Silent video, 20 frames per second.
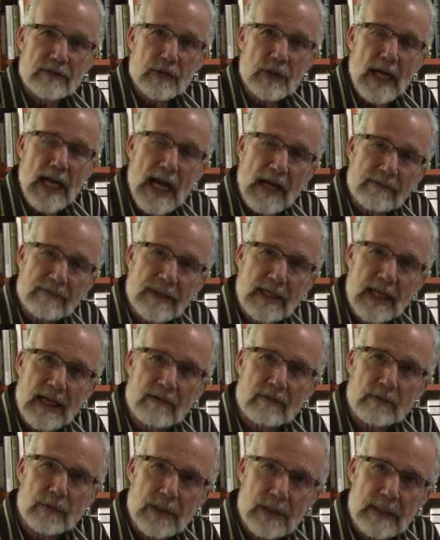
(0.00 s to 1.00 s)
You have to
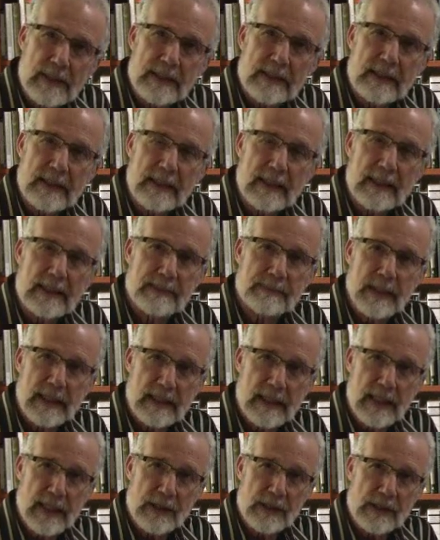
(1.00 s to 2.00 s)
have realistic
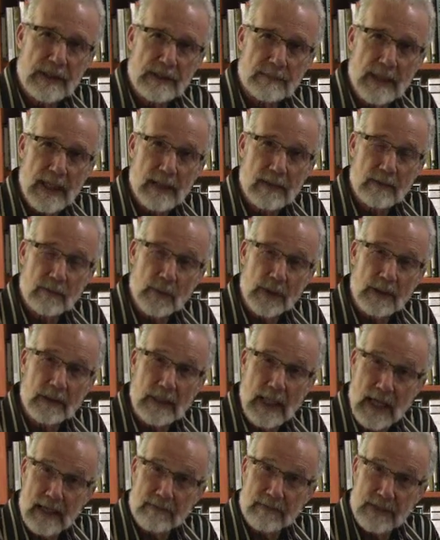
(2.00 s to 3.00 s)
expectations about what
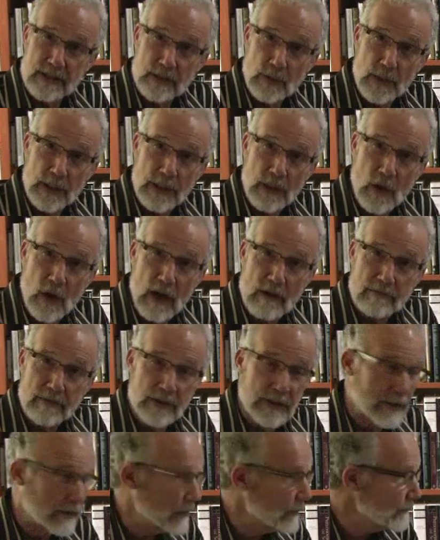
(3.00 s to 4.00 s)
life is going to
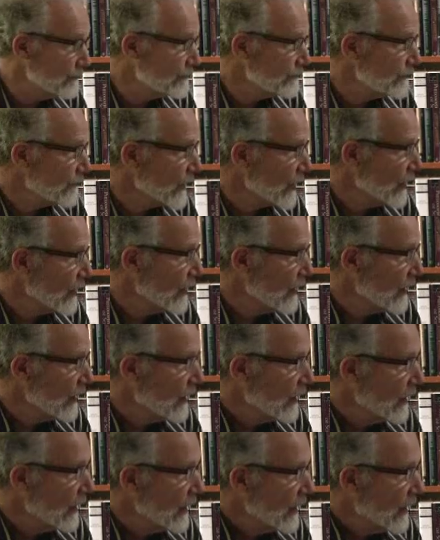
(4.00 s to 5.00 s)
offer you.
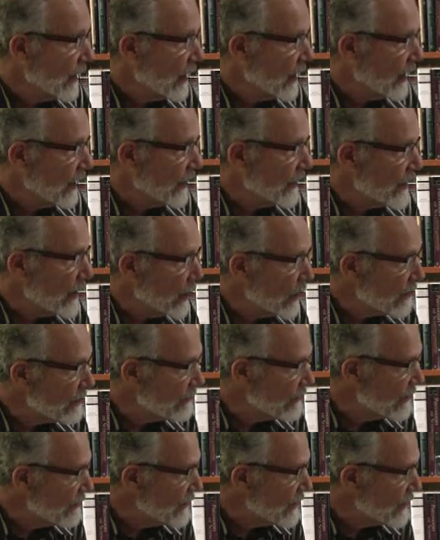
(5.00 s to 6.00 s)
Uh, the art
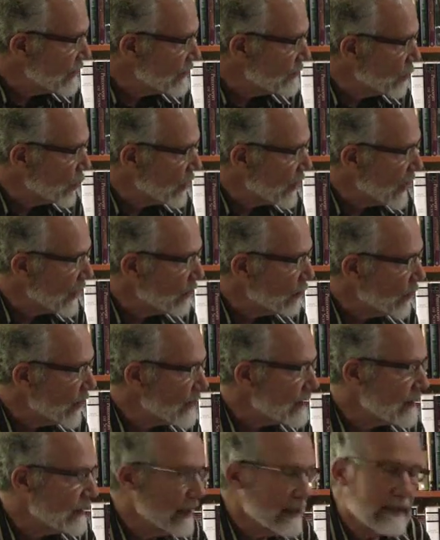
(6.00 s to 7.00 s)
of living is more like
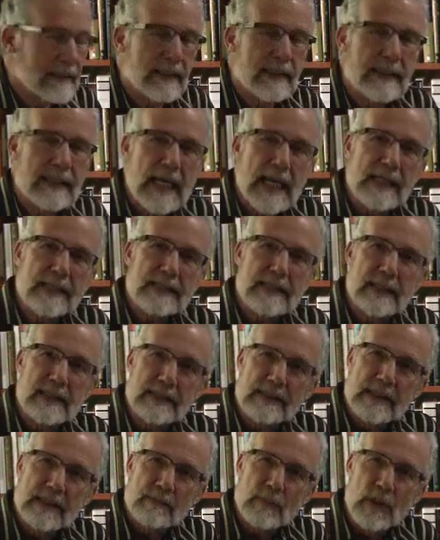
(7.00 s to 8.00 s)
wrestling than
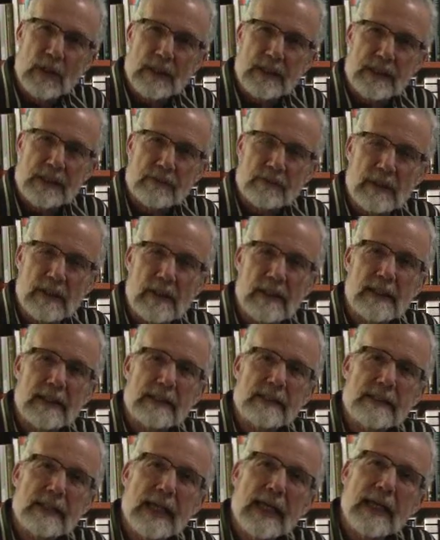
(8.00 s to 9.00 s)
dancing, said Marcus
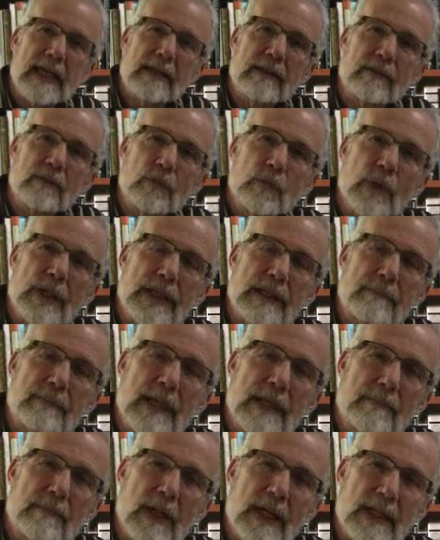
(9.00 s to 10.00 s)
Aurelius, and what he
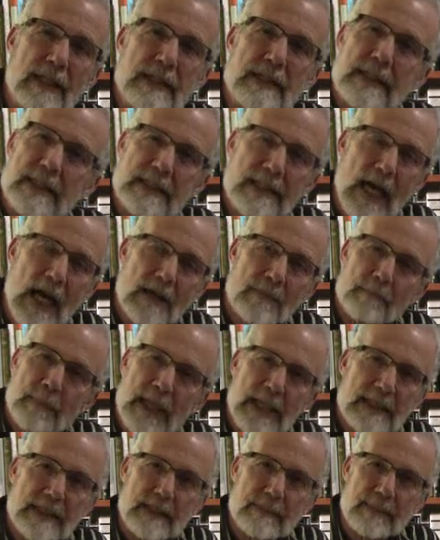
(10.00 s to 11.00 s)
meant by this is not
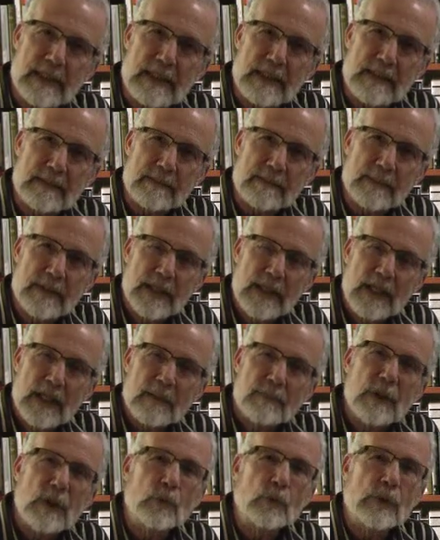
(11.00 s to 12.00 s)
pessimism,
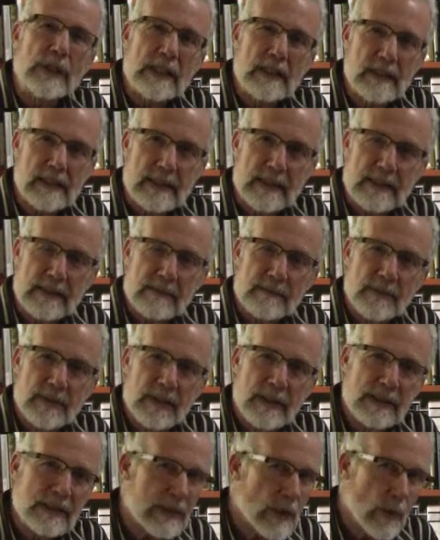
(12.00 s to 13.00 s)
but realism.
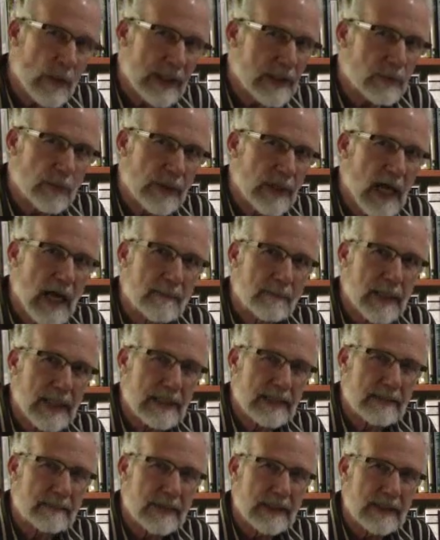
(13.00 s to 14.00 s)
The Stoics were not
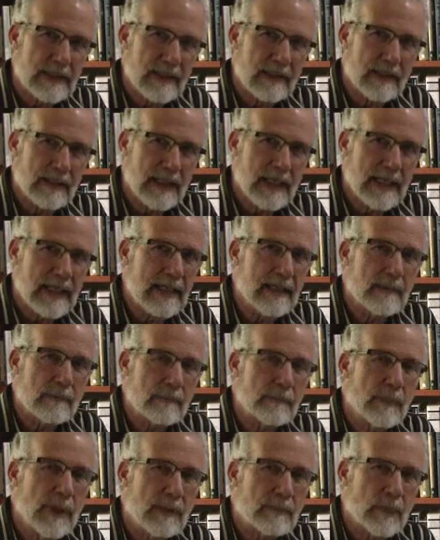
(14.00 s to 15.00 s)
pessimists. They, they get a
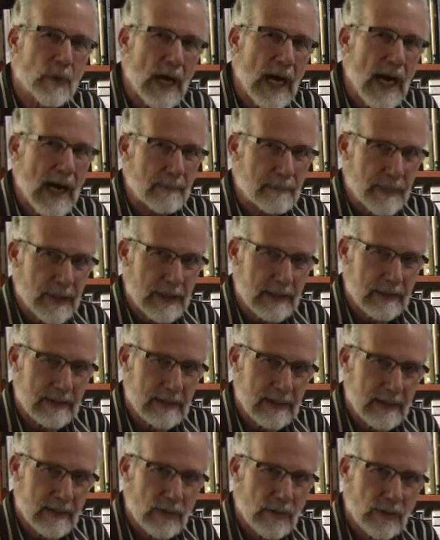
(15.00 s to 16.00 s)
bum rap
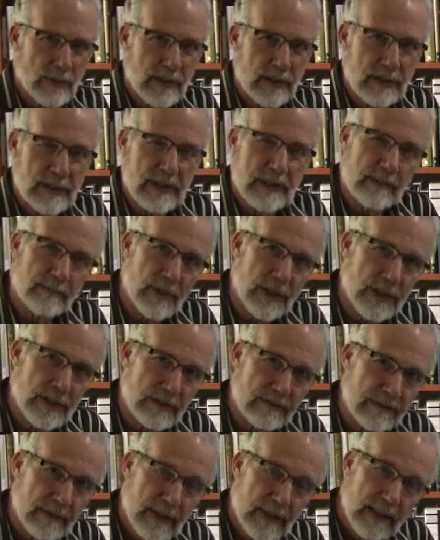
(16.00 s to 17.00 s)
that, uh, oh, they're just a bunch
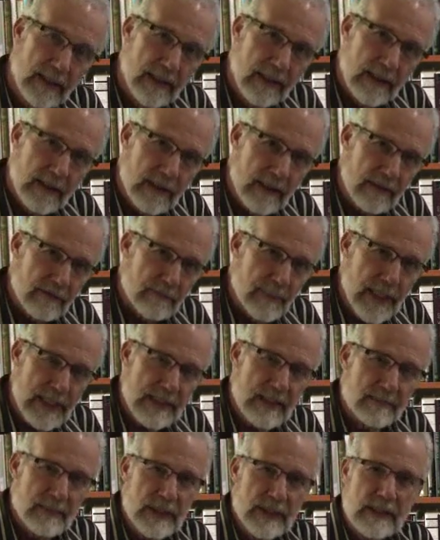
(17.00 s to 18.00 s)
of uh,
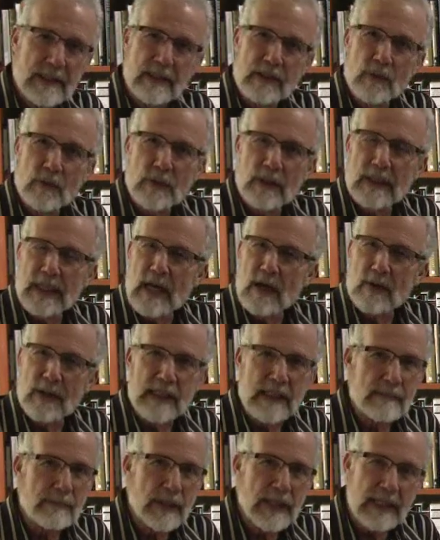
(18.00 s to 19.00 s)
pessimists that don't allow
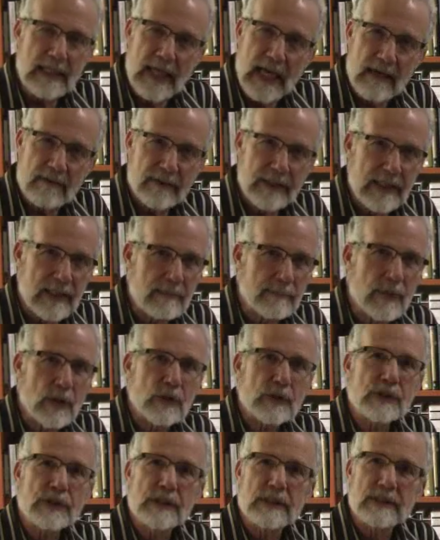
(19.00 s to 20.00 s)
anybody to have any
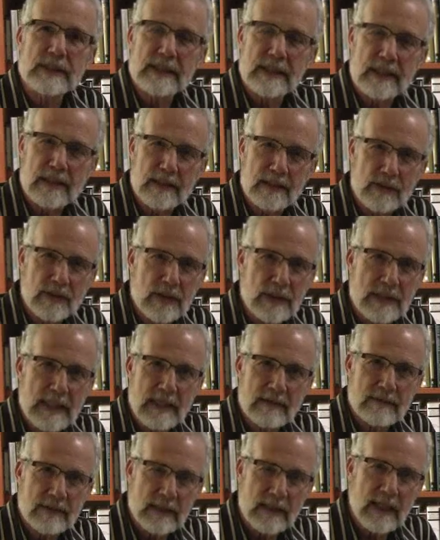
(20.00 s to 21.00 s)
emotions, and you just
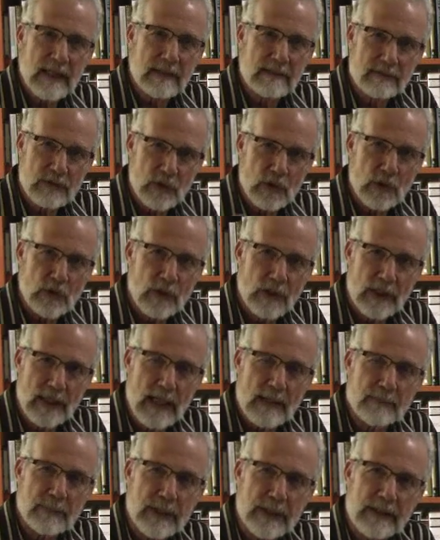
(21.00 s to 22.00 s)
have to kind of curl
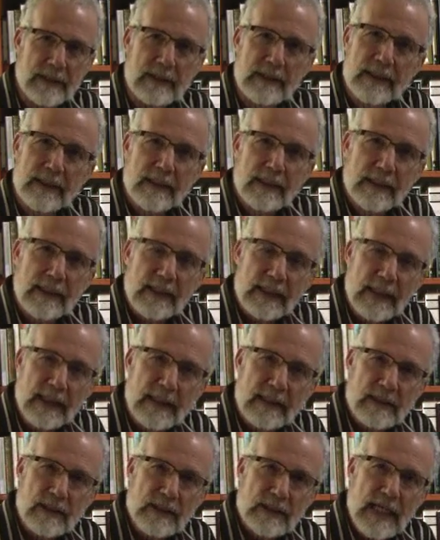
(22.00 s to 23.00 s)
up and
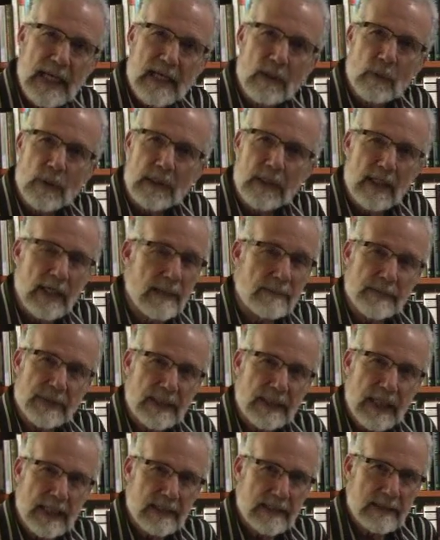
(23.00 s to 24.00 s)
and just take what comes.
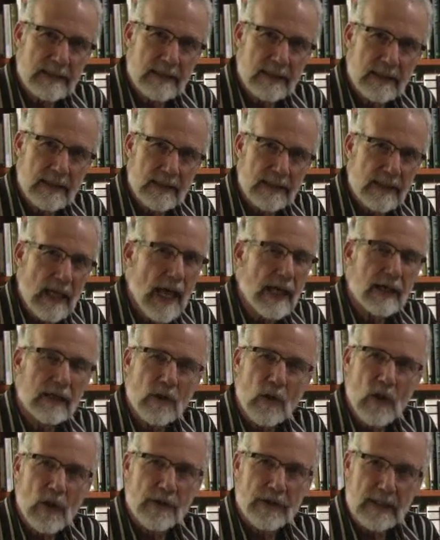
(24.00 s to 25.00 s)
And that's uh, not at
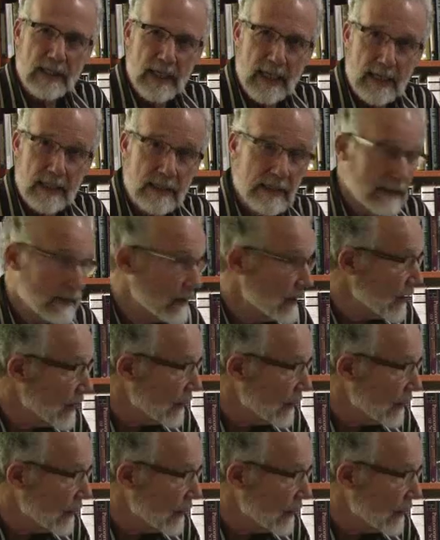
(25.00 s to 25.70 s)
all the case.